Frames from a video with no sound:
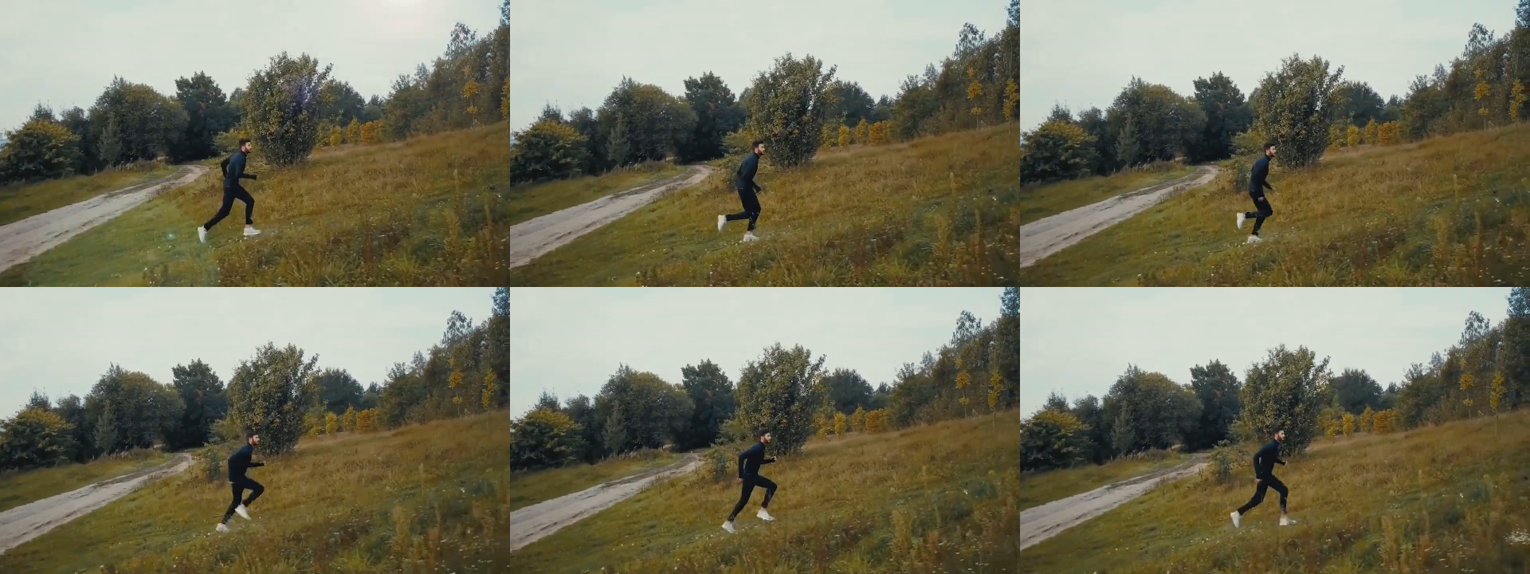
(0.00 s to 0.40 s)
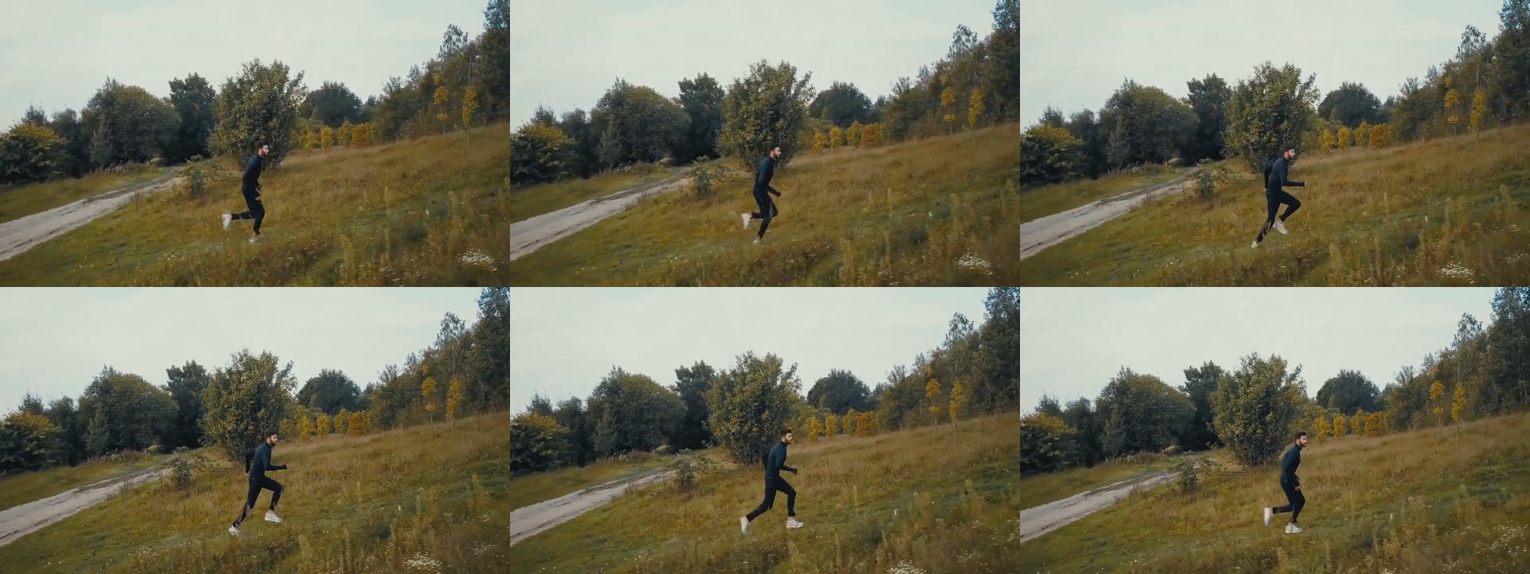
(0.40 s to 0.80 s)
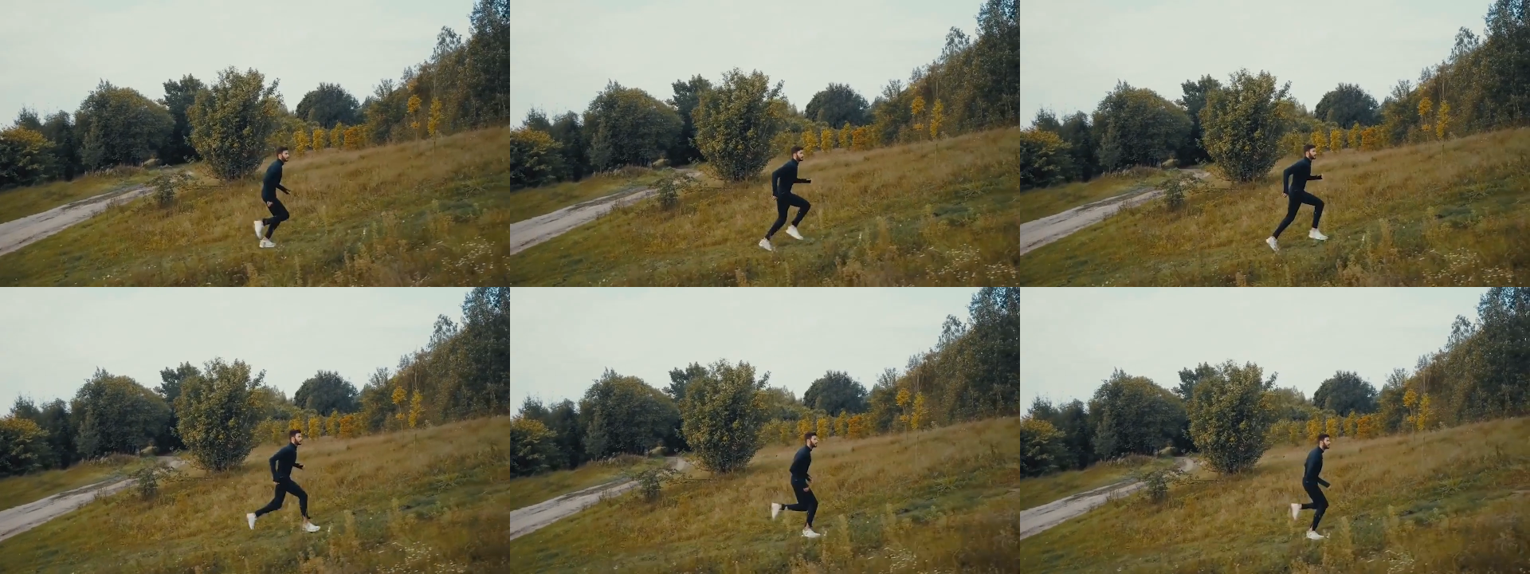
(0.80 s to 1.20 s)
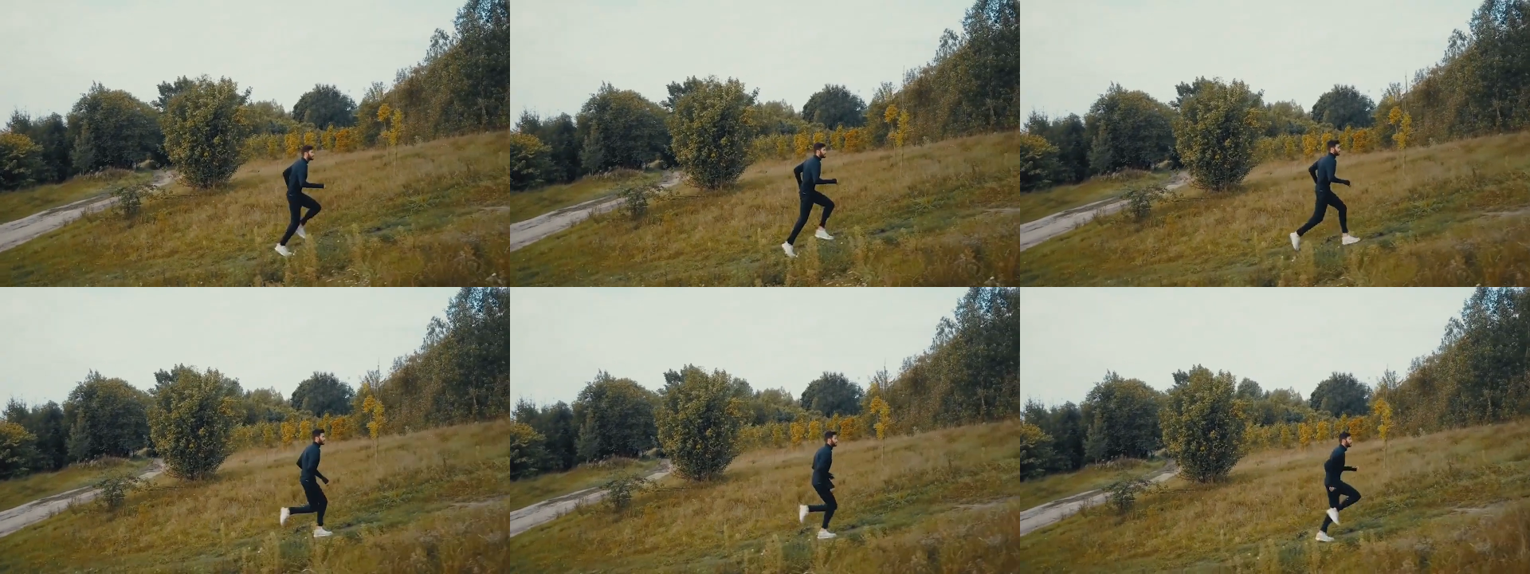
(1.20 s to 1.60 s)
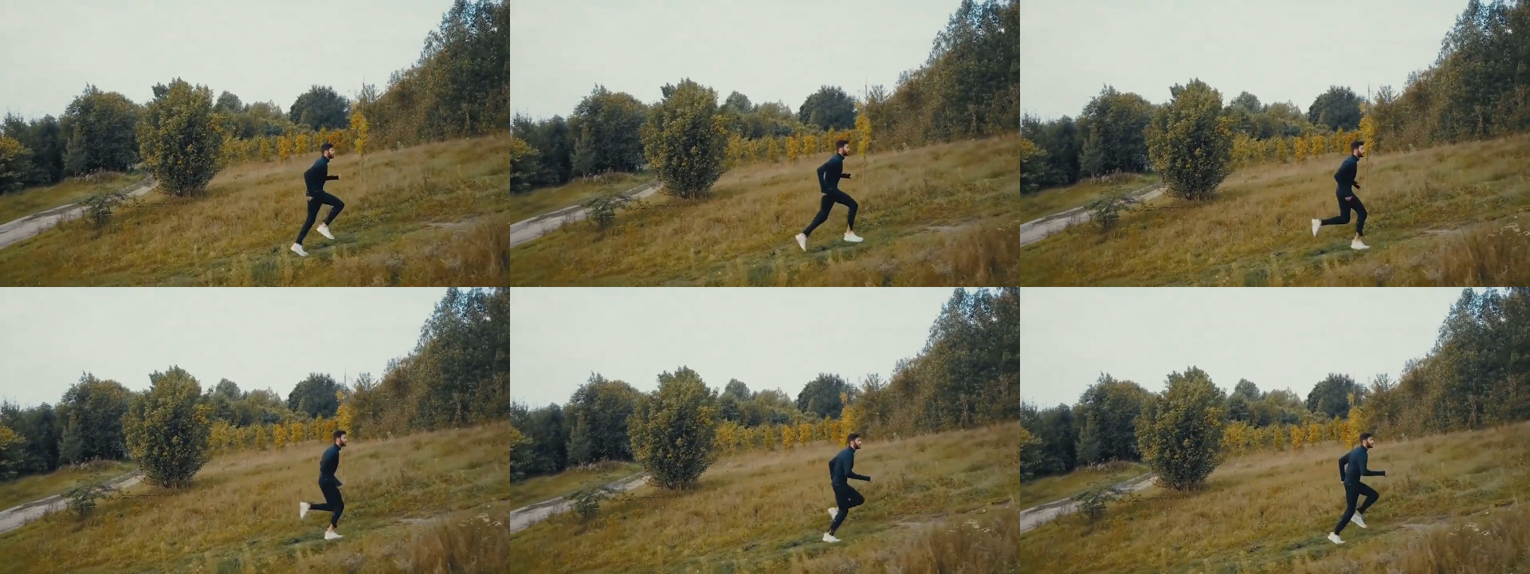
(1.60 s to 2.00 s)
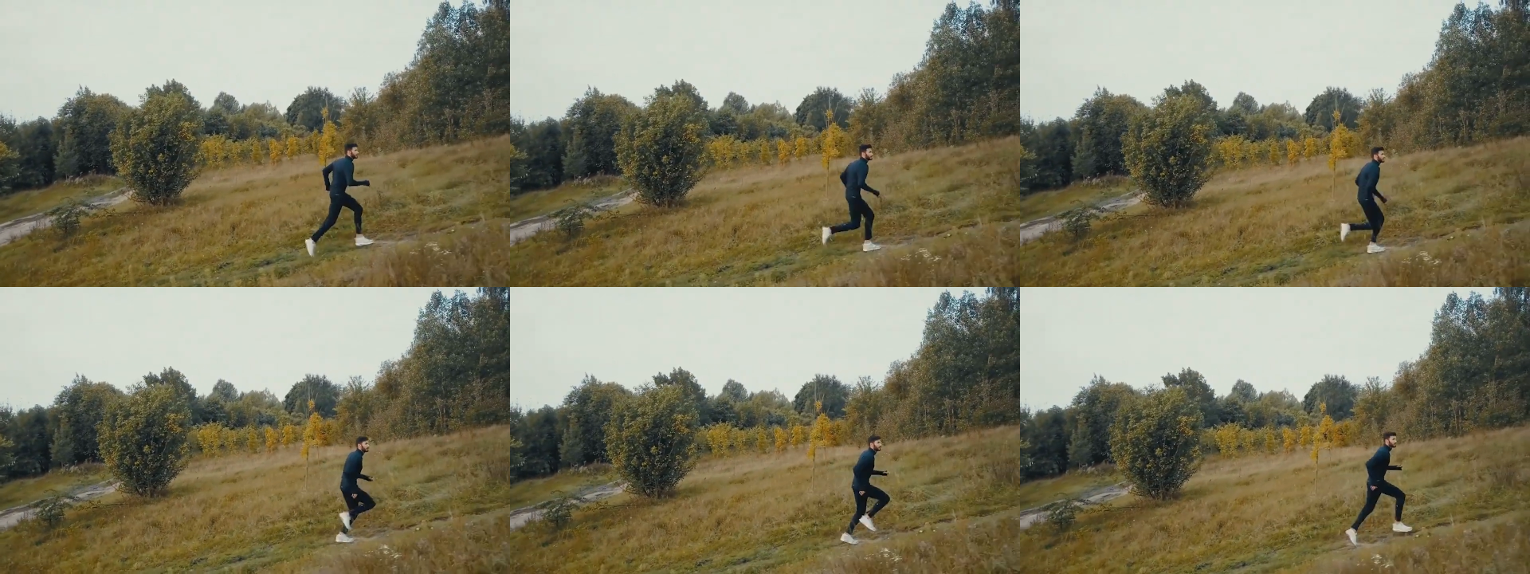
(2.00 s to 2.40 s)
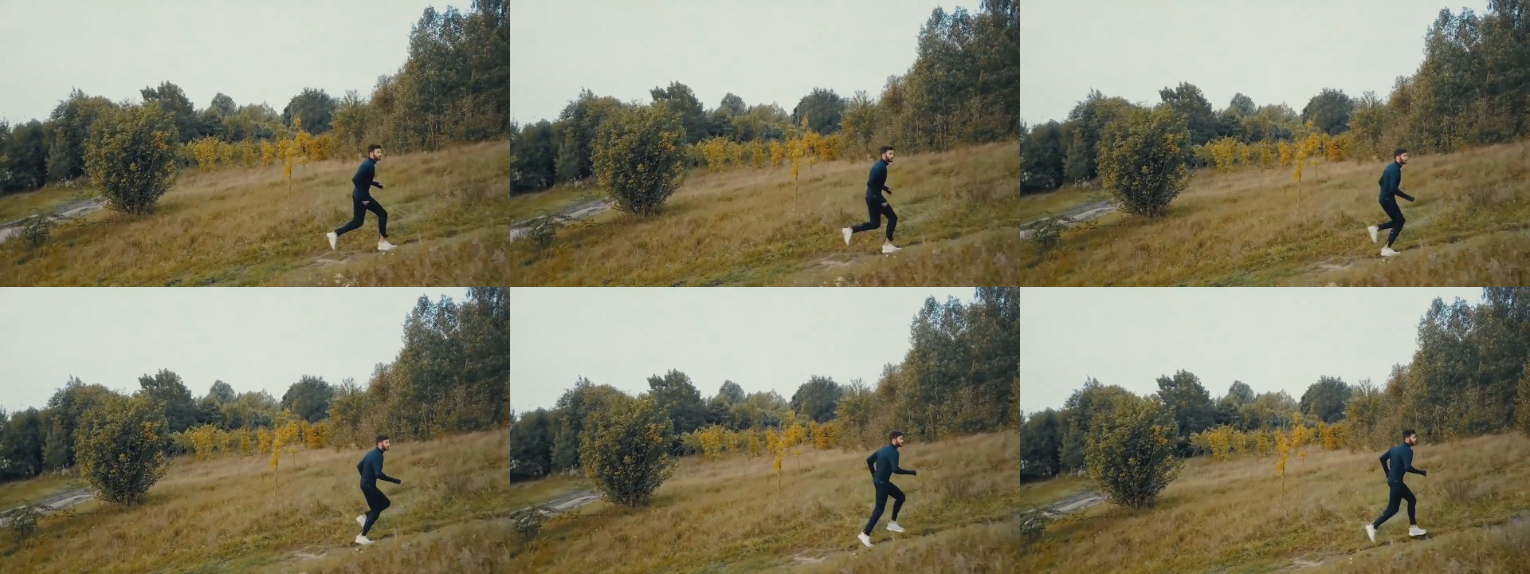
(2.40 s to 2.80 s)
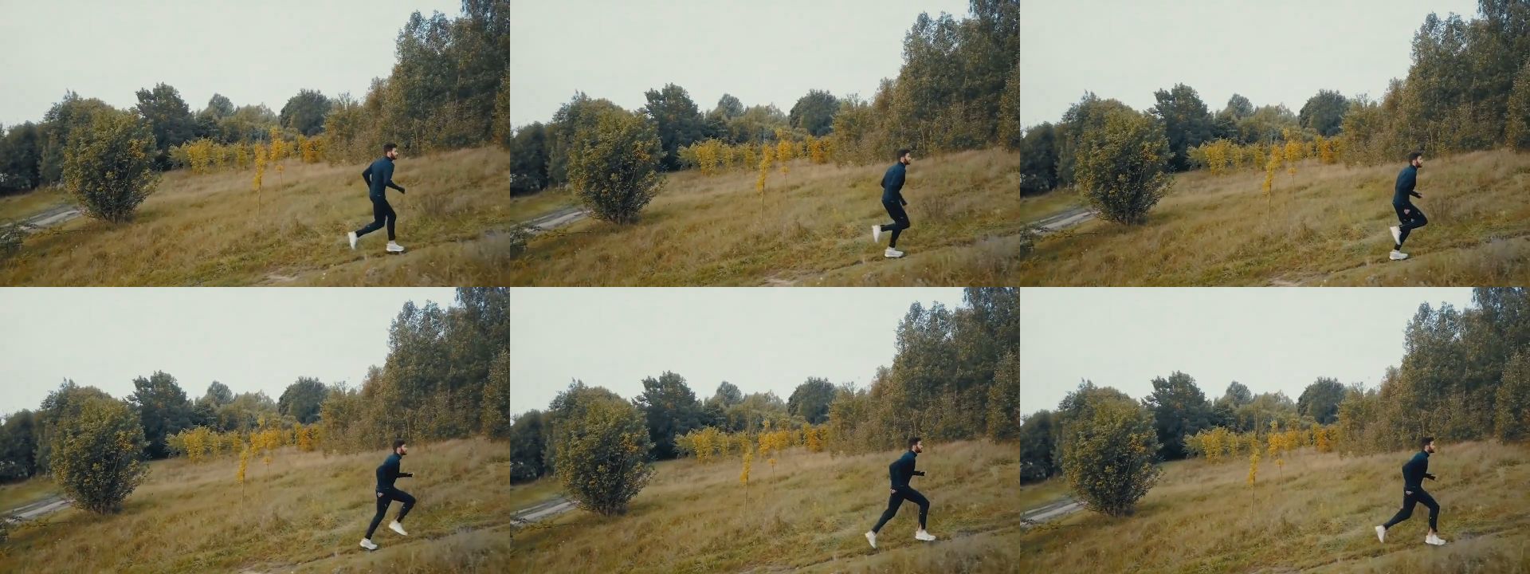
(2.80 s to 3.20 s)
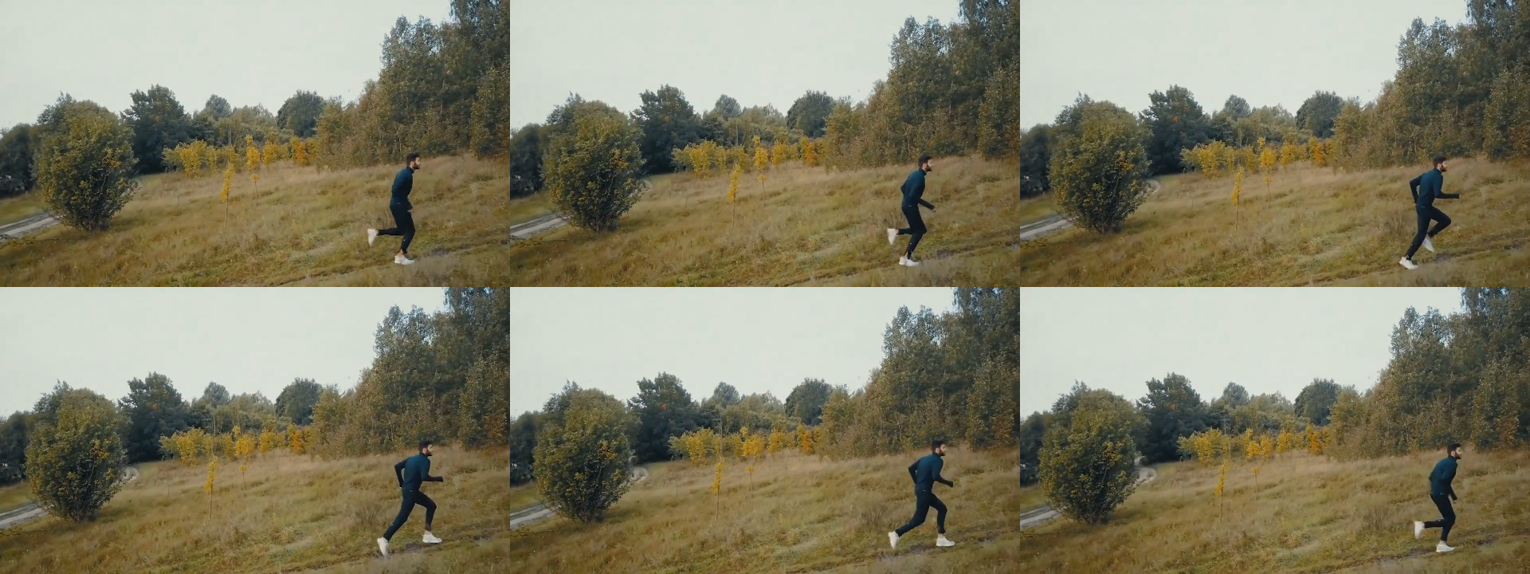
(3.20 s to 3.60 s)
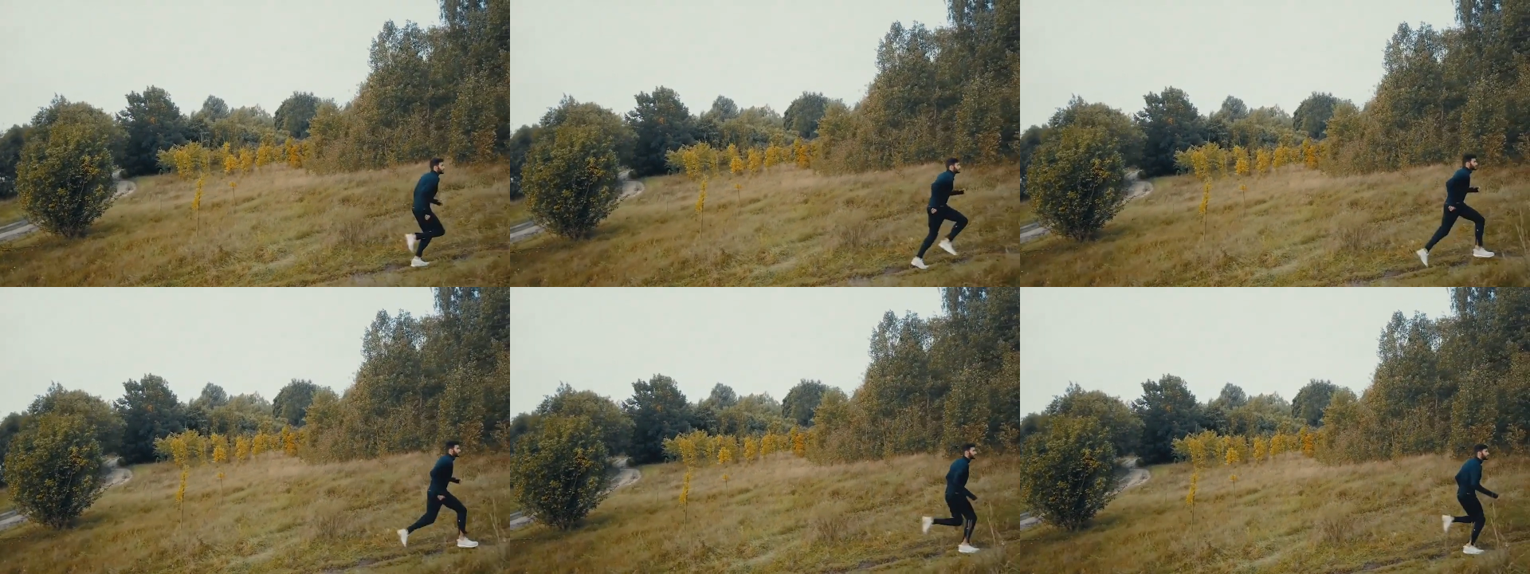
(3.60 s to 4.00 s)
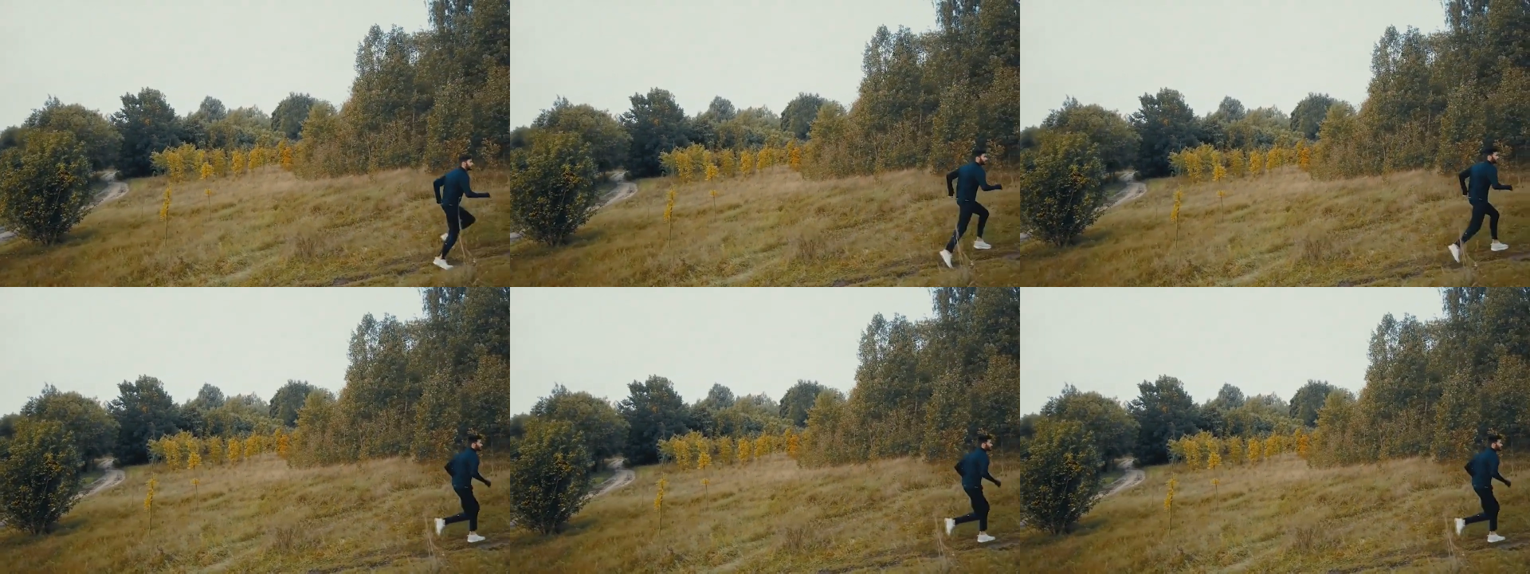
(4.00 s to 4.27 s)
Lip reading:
Nobody's mouth can be seen.